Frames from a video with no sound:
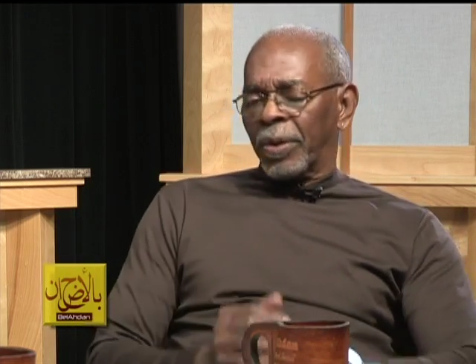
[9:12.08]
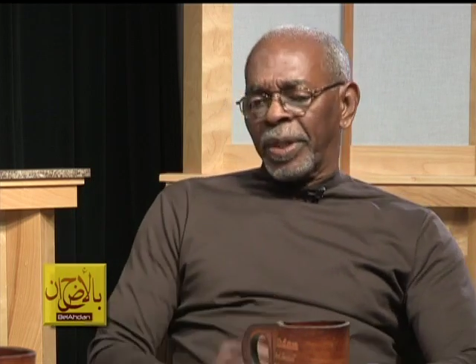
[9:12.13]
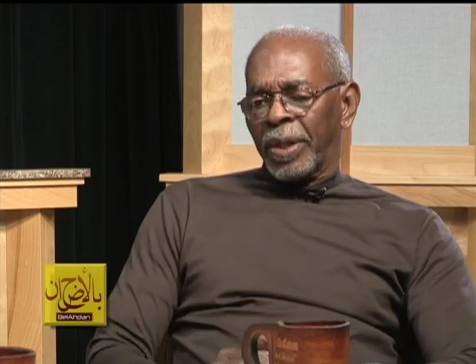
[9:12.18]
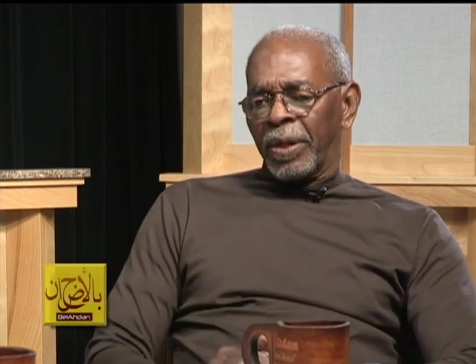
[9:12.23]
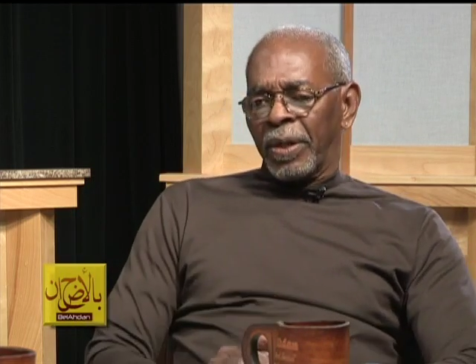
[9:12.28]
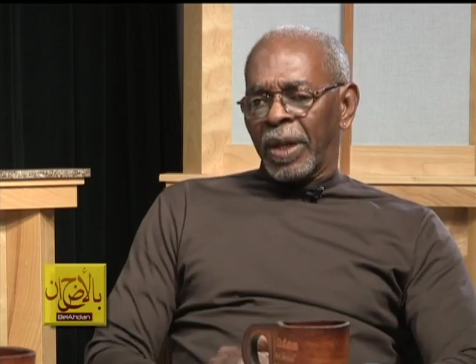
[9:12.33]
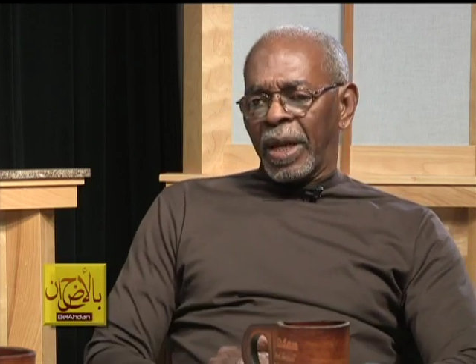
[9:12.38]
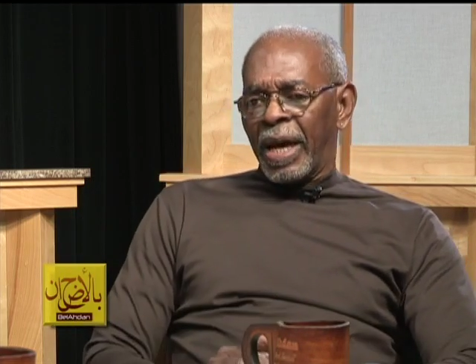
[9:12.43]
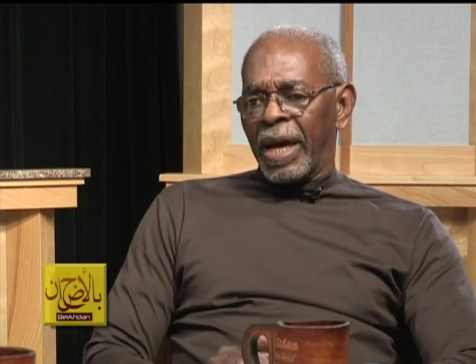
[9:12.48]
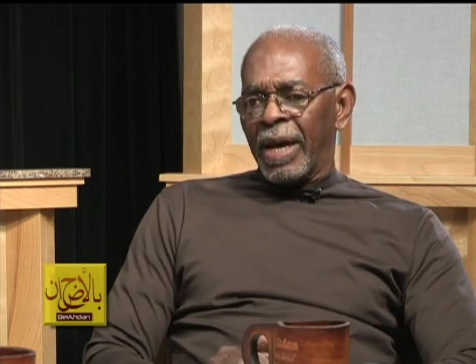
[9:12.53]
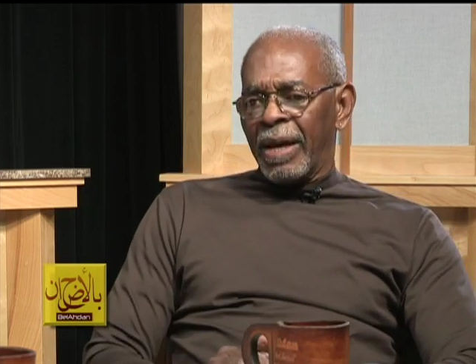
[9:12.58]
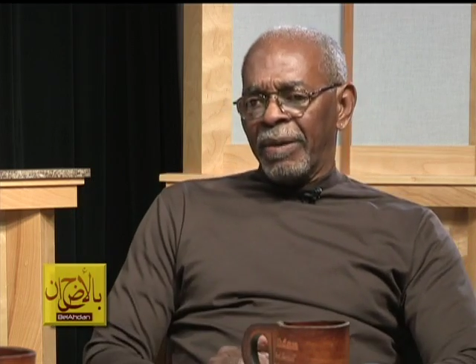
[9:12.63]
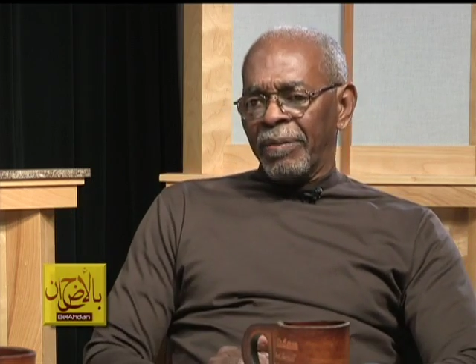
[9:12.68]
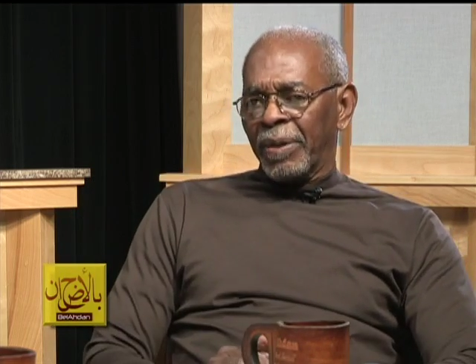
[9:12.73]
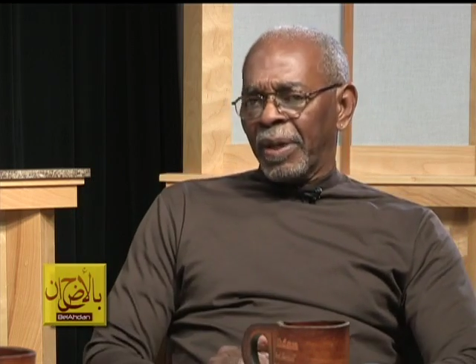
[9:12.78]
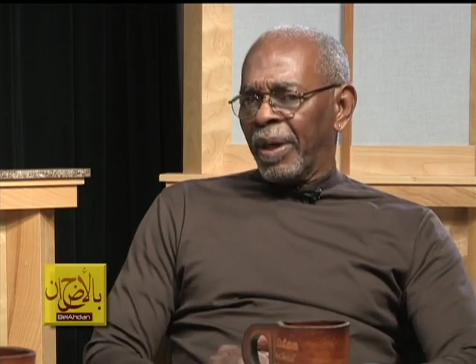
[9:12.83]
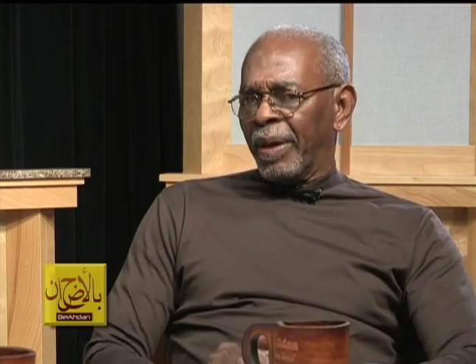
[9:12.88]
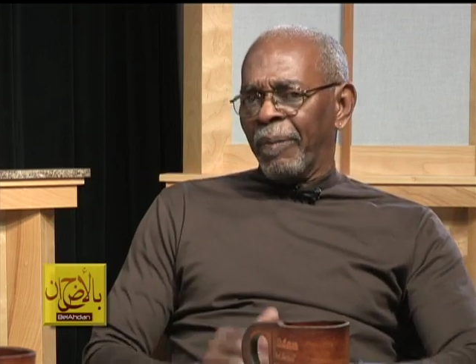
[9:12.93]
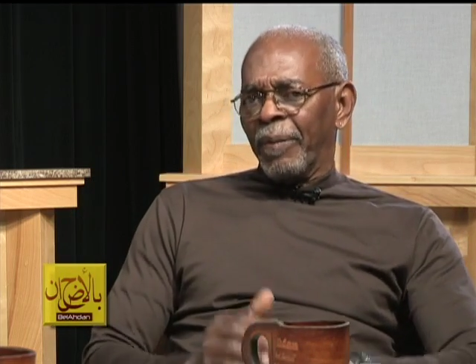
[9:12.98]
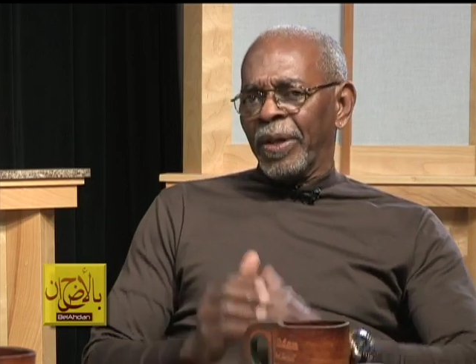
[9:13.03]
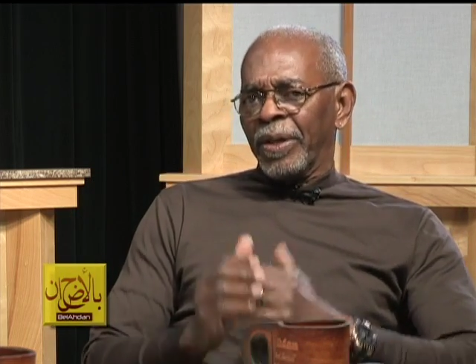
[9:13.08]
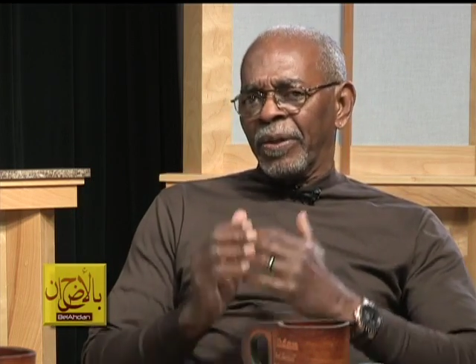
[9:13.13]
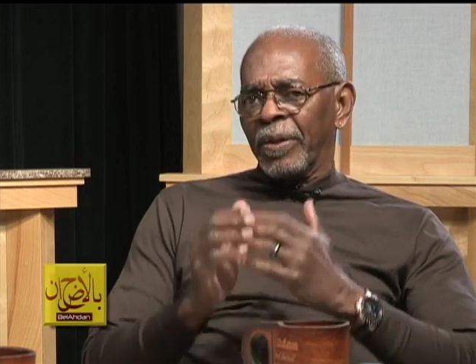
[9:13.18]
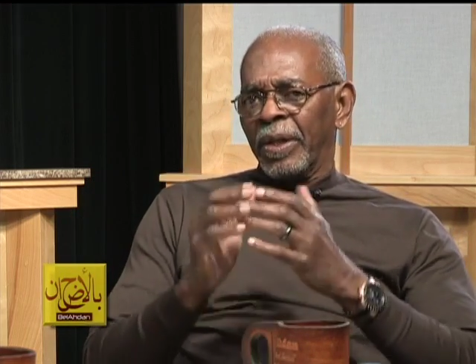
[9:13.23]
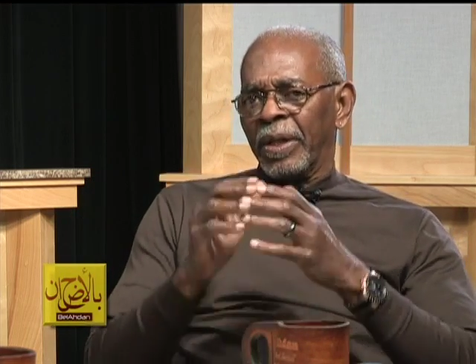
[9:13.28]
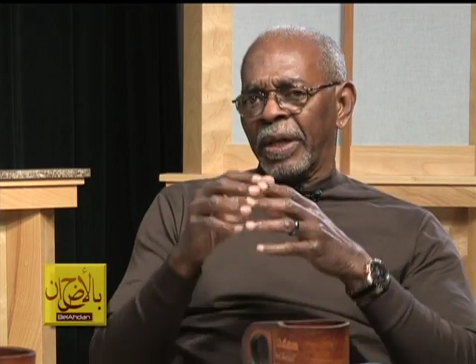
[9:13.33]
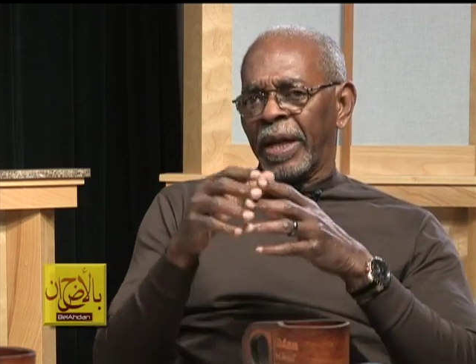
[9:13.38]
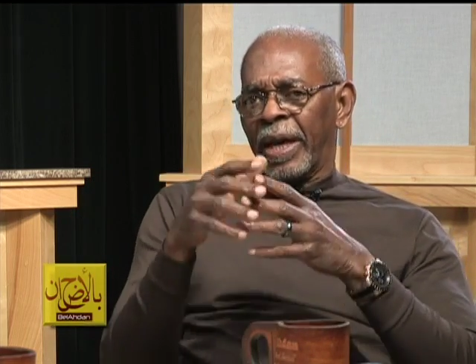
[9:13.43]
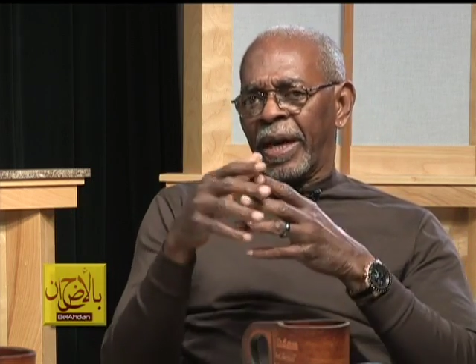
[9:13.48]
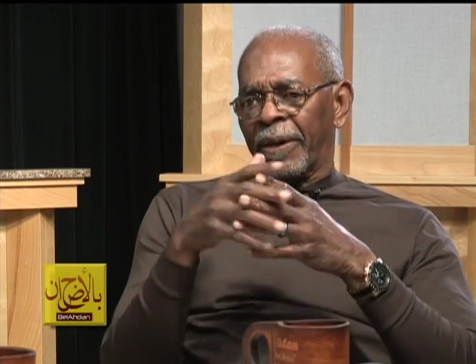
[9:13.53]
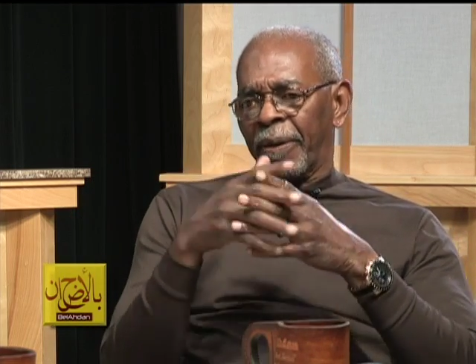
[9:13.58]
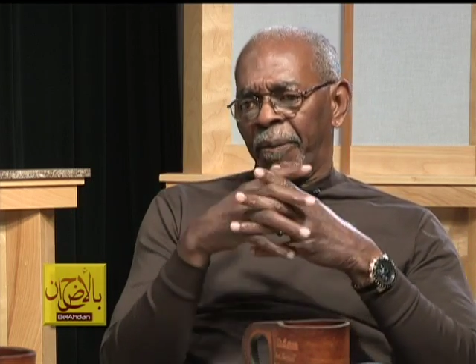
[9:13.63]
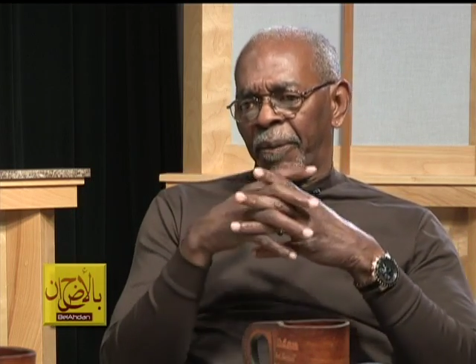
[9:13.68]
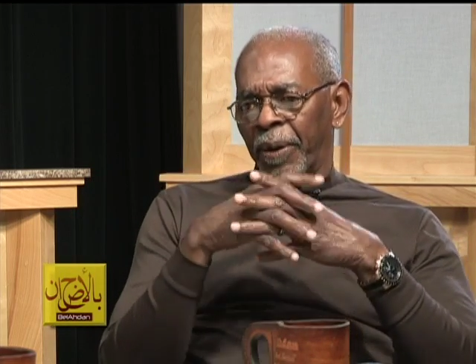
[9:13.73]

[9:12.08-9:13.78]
their own lives. And when you look at a